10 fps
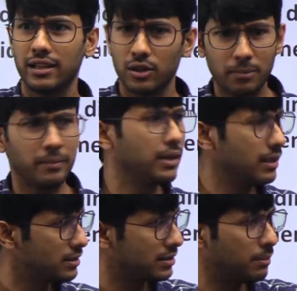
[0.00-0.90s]
that or
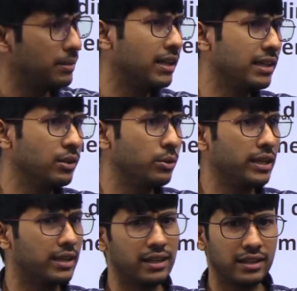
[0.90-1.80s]
similarly
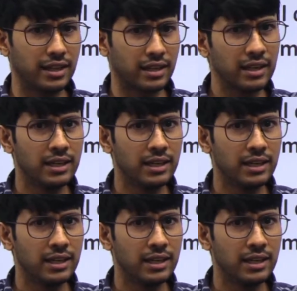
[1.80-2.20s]
unique than that.